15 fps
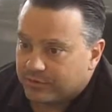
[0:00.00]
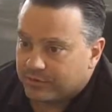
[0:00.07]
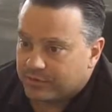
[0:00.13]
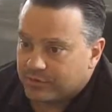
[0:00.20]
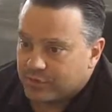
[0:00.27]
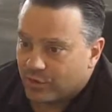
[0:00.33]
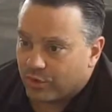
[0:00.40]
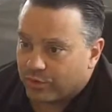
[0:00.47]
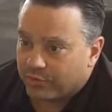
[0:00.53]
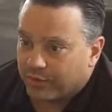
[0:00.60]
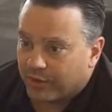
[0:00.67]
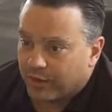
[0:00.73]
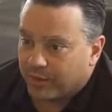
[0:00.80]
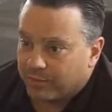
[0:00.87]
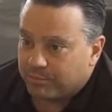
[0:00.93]
sort
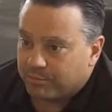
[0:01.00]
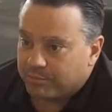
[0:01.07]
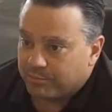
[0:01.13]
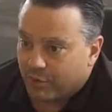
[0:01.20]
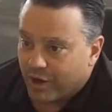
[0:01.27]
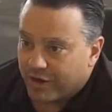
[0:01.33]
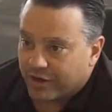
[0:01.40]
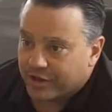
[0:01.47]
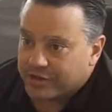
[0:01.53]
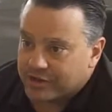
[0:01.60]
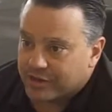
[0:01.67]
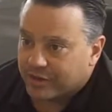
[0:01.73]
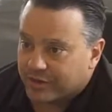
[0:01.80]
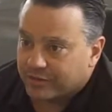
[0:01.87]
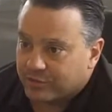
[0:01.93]
of products
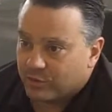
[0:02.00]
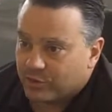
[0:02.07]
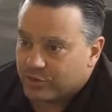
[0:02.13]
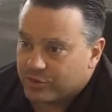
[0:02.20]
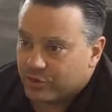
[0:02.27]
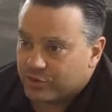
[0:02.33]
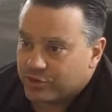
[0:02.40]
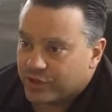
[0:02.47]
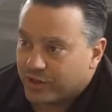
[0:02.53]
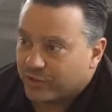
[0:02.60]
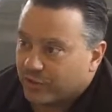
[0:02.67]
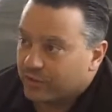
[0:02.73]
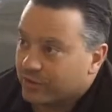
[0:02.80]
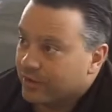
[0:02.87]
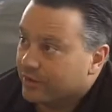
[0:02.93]
that were associated
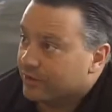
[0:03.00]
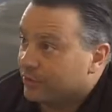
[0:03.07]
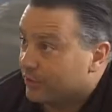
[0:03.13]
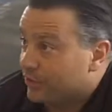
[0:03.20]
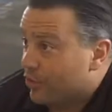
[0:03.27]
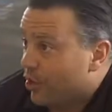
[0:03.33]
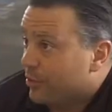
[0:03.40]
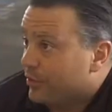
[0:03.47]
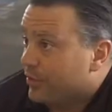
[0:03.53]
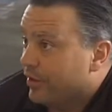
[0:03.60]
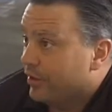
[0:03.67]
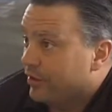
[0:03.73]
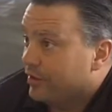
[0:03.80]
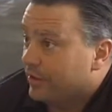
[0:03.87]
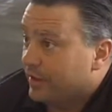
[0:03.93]
with carpal
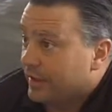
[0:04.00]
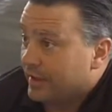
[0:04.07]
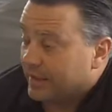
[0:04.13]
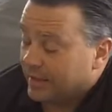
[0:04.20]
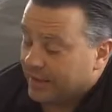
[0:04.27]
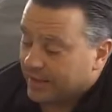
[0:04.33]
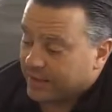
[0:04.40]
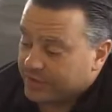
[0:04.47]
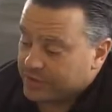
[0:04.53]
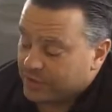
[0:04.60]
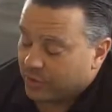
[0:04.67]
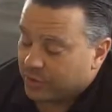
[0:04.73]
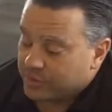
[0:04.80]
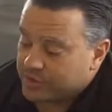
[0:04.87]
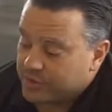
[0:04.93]
tunnel. And
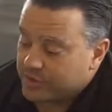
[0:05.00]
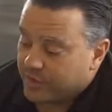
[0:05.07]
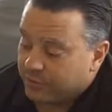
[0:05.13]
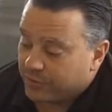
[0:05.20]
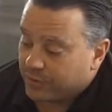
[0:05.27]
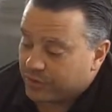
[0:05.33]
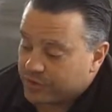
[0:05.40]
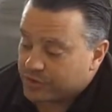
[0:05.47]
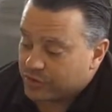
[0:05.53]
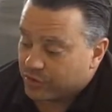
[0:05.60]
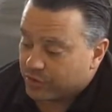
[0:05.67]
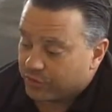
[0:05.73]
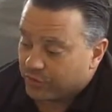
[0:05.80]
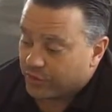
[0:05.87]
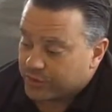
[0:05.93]
so it was definitely a
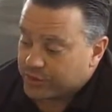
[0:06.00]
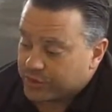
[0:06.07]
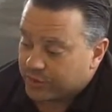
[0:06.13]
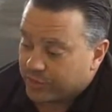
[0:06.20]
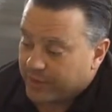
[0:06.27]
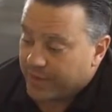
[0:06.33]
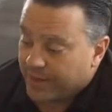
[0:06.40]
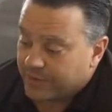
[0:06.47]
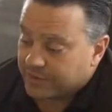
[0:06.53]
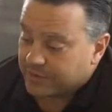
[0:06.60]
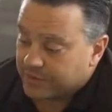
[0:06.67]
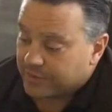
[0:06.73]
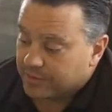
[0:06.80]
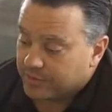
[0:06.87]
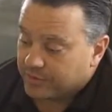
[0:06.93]
concern of ours that we had
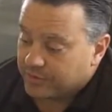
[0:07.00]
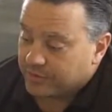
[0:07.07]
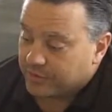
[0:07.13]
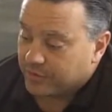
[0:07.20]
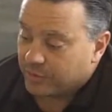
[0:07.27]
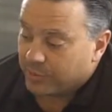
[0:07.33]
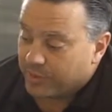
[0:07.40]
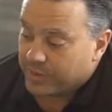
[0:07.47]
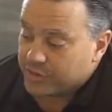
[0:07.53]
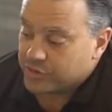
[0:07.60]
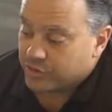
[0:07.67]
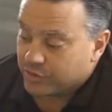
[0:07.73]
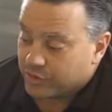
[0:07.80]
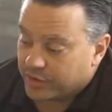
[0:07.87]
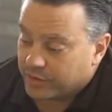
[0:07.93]
to, make
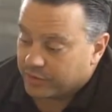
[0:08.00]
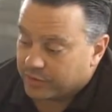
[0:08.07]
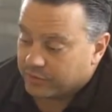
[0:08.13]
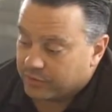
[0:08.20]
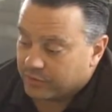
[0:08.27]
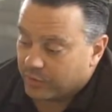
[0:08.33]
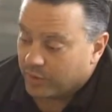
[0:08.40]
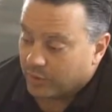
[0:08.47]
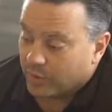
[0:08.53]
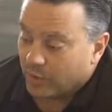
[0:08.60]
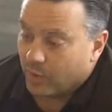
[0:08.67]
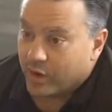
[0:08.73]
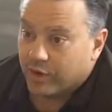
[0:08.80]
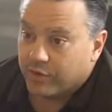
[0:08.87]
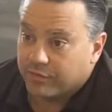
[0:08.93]
sure that we were
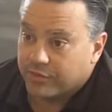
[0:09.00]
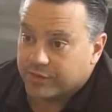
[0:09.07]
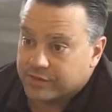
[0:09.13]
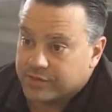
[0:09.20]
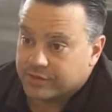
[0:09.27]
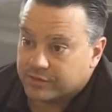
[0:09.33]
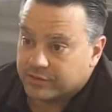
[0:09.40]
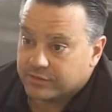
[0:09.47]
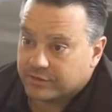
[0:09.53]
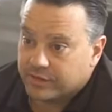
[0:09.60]
aware of this and